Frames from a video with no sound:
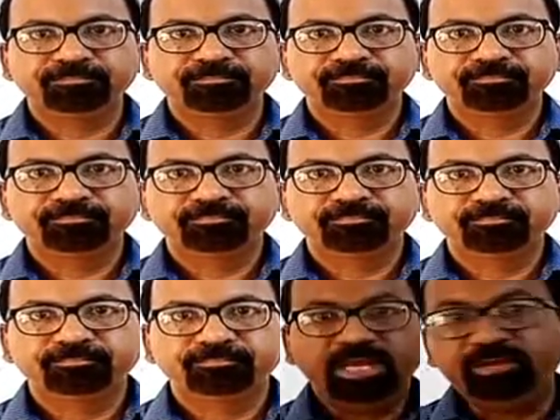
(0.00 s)
Even we
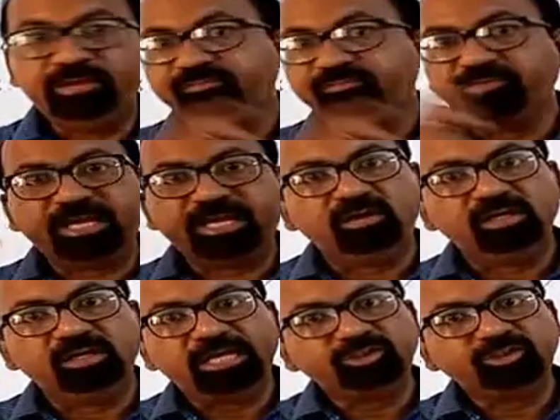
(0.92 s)
cannot touch the
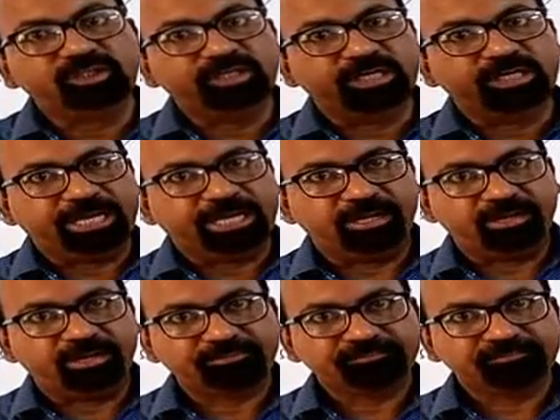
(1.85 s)
air.
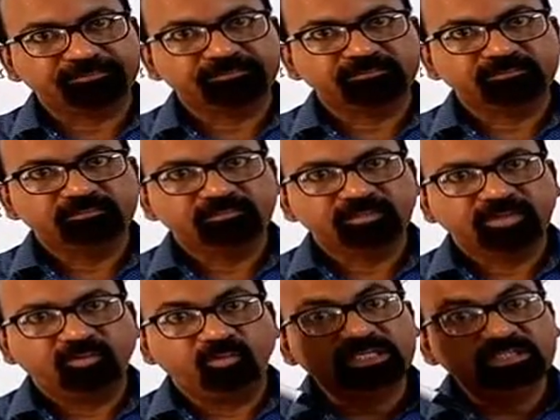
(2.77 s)
We just
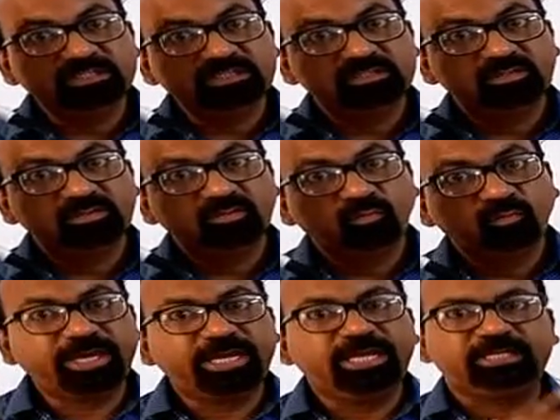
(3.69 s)
feel the
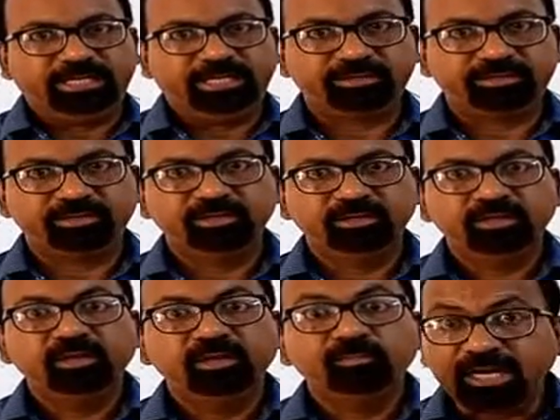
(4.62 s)
air. But
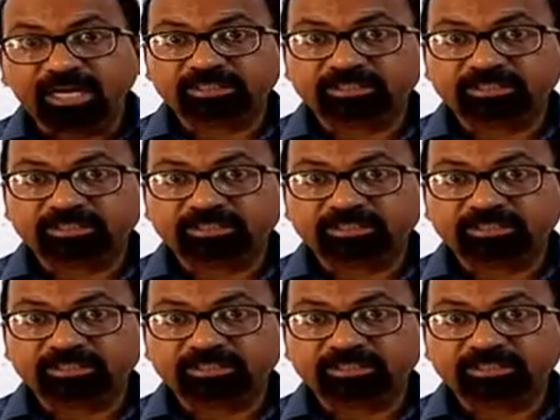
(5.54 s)
the